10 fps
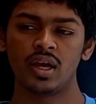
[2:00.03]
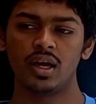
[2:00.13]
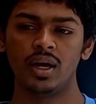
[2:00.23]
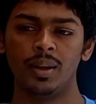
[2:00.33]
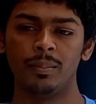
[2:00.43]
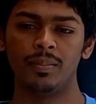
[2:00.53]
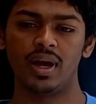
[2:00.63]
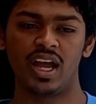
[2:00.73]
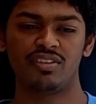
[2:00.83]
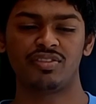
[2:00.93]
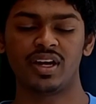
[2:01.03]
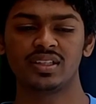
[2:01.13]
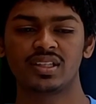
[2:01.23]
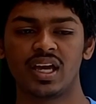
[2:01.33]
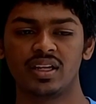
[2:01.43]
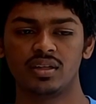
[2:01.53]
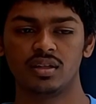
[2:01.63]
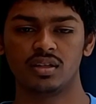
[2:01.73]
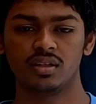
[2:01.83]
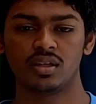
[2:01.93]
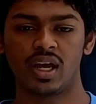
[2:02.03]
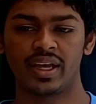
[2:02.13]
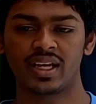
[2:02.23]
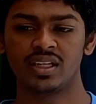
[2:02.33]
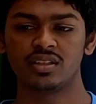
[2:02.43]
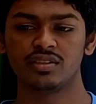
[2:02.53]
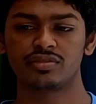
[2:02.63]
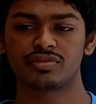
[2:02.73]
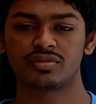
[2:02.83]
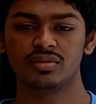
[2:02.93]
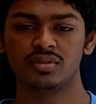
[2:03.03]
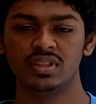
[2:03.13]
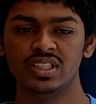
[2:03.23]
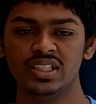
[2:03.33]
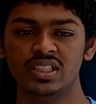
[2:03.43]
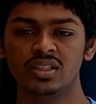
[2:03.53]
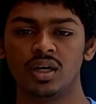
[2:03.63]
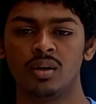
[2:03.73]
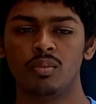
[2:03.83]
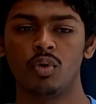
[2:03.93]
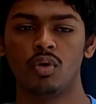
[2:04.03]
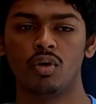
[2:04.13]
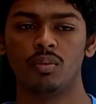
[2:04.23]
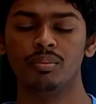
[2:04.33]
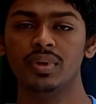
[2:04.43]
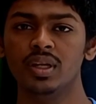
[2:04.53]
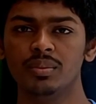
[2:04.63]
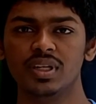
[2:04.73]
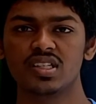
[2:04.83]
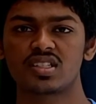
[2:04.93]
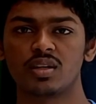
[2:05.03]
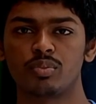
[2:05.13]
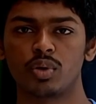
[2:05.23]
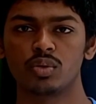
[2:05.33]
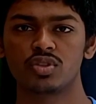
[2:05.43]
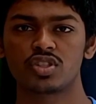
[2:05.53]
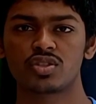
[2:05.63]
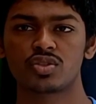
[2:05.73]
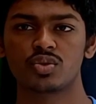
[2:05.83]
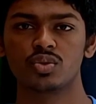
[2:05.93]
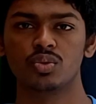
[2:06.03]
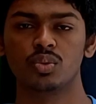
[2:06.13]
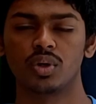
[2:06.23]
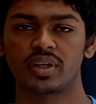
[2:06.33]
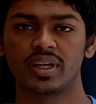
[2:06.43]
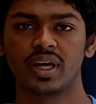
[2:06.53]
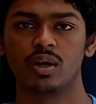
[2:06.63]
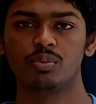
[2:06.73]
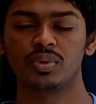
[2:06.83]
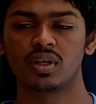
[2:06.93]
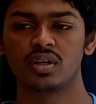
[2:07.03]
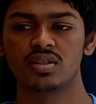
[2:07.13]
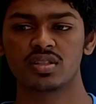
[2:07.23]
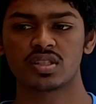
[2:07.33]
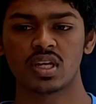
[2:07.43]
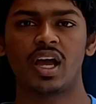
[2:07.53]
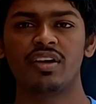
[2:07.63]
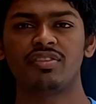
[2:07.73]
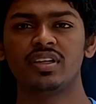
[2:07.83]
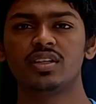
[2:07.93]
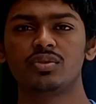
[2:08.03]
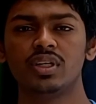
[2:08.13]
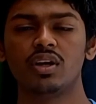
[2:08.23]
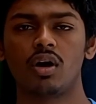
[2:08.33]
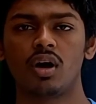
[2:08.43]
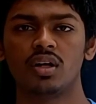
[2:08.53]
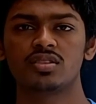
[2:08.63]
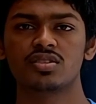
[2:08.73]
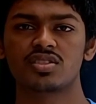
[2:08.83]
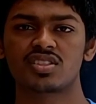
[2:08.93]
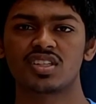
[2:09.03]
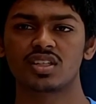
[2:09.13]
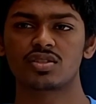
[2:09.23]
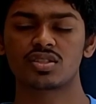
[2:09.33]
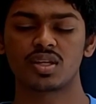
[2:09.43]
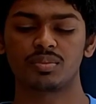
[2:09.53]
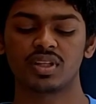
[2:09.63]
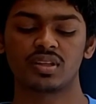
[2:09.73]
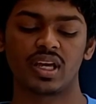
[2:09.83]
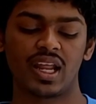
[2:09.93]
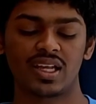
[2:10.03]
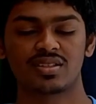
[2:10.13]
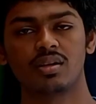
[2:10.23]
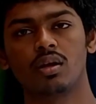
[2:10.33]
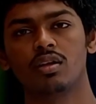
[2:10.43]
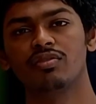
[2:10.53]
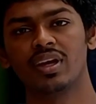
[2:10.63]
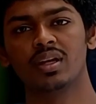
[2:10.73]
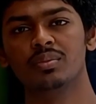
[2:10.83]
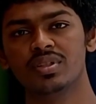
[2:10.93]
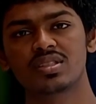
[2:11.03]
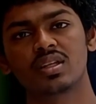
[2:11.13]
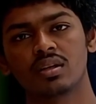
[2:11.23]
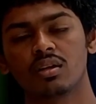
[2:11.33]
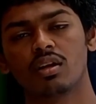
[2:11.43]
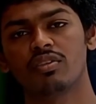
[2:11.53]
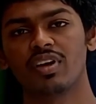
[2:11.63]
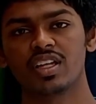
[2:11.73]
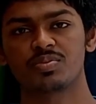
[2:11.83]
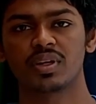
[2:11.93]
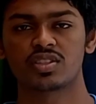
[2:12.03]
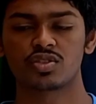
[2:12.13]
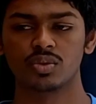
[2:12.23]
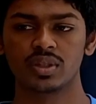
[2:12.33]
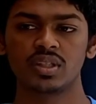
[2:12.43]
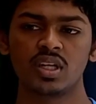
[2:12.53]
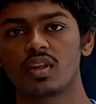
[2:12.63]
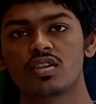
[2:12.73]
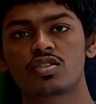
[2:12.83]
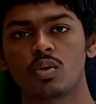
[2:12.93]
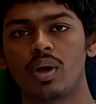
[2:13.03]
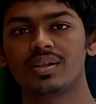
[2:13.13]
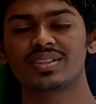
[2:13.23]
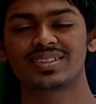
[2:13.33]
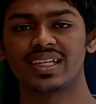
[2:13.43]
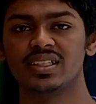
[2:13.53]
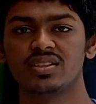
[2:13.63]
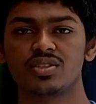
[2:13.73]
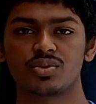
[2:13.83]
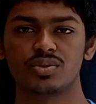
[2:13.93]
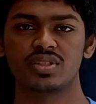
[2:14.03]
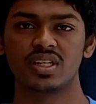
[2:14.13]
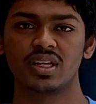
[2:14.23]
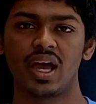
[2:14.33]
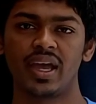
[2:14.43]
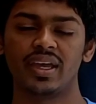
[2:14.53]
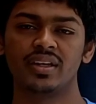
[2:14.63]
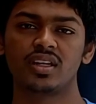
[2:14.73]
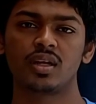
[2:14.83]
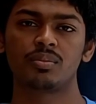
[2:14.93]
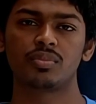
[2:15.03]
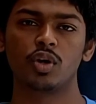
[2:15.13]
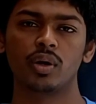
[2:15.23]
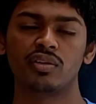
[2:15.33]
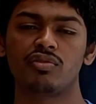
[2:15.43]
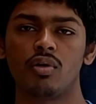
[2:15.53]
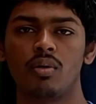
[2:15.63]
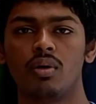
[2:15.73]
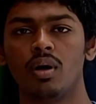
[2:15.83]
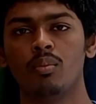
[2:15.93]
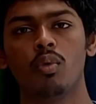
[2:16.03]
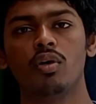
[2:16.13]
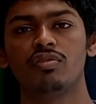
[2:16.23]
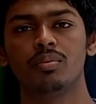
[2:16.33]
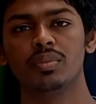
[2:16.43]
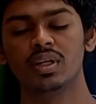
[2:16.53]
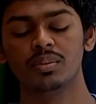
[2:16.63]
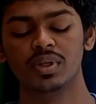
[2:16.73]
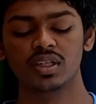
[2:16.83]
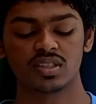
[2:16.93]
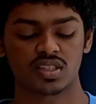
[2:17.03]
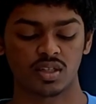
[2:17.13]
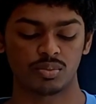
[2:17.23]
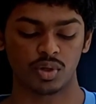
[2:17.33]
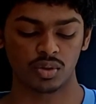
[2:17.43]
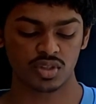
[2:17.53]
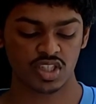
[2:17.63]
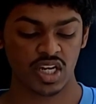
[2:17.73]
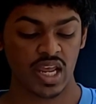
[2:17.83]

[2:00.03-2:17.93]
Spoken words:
I find that I kind of need a more minimalist approach to working out, because I find it really hard to stick to something that has a lot of elements and a lot of aspects to it. So while designing this routine, I ended up going for more of a minimalist approach.